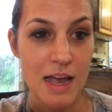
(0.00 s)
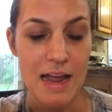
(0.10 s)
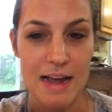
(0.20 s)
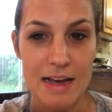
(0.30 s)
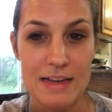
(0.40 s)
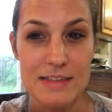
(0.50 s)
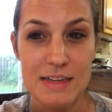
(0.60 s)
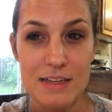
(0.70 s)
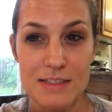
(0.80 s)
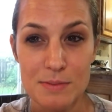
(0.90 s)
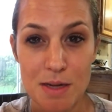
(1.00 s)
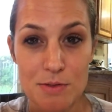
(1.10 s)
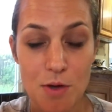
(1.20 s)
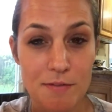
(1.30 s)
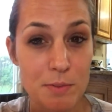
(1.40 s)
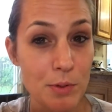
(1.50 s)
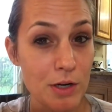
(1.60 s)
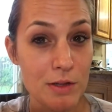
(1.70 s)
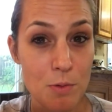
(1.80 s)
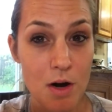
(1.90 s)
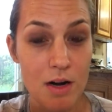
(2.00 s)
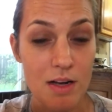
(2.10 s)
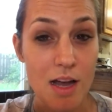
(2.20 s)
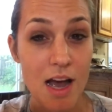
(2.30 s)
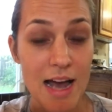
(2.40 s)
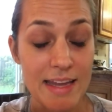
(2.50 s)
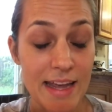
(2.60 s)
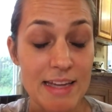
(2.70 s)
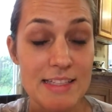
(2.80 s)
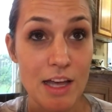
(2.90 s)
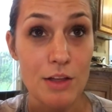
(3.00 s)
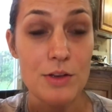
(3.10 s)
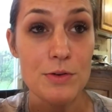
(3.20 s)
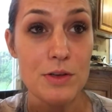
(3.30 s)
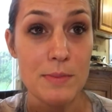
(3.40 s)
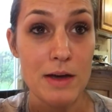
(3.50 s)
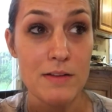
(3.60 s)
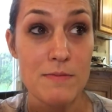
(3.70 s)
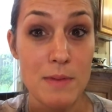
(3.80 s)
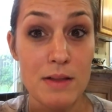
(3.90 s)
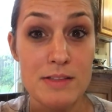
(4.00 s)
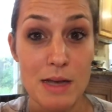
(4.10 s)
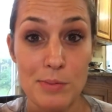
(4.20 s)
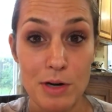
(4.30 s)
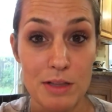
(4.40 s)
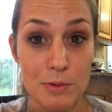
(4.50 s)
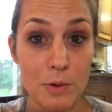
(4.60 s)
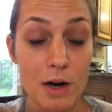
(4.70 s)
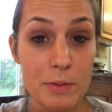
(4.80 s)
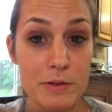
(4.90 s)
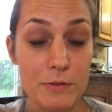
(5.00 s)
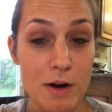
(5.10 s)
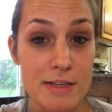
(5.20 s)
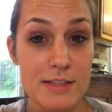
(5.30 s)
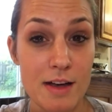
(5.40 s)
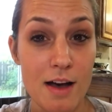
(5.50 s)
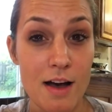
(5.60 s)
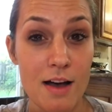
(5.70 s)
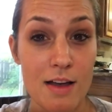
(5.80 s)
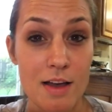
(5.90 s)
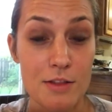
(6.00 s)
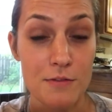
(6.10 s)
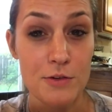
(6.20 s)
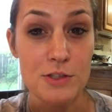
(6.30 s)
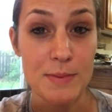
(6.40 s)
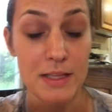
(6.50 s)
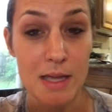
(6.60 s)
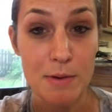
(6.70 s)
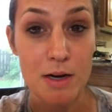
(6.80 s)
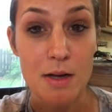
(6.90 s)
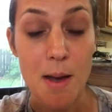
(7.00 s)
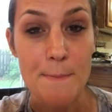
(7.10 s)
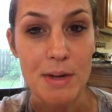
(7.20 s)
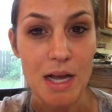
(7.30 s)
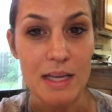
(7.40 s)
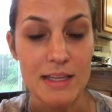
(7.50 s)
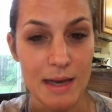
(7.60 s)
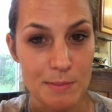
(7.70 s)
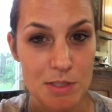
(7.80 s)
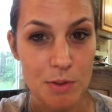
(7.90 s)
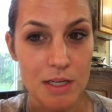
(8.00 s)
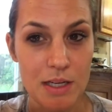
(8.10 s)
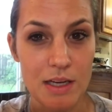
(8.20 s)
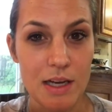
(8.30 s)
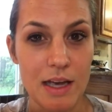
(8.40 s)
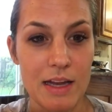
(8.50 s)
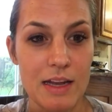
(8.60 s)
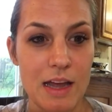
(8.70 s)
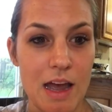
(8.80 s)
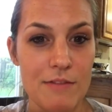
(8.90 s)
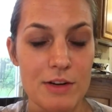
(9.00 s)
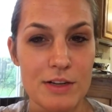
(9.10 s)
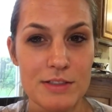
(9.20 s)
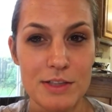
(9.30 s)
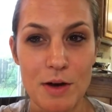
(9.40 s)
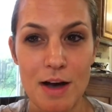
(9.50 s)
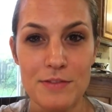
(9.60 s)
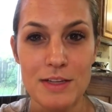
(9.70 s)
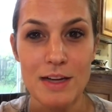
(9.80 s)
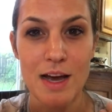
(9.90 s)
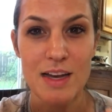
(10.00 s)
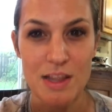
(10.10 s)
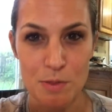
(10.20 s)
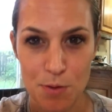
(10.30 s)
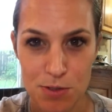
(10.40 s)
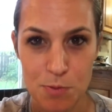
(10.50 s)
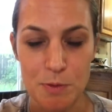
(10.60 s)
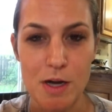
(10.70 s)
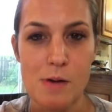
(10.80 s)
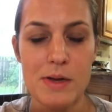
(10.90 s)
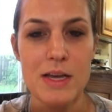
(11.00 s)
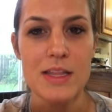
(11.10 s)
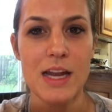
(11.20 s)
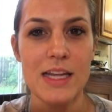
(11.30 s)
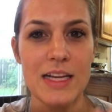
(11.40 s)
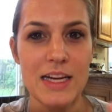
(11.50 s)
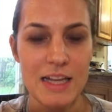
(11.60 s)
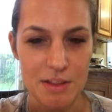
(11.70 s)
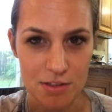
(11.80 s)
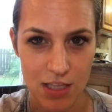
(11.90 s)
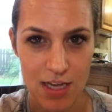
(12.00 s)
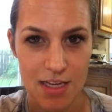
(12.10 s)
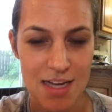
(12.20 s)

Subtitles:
And sometimes you have to put in the work. I can't tell you the amount of months I put in the work before I saw the fruits of my labor, but I kept doing it, and ever so often another person would comment, and then I get another like.